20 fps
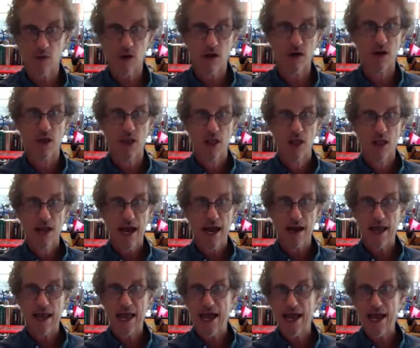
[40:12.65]
Well,
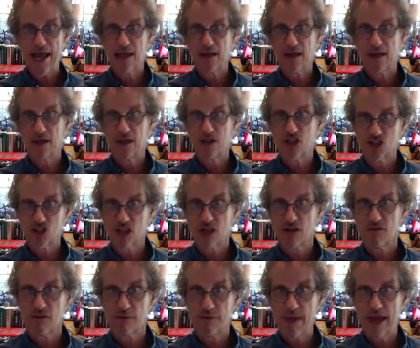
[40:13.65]
I had
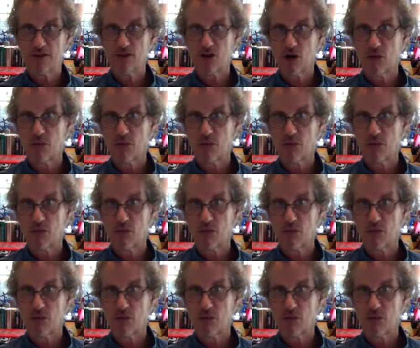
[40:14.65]
discovered Patrick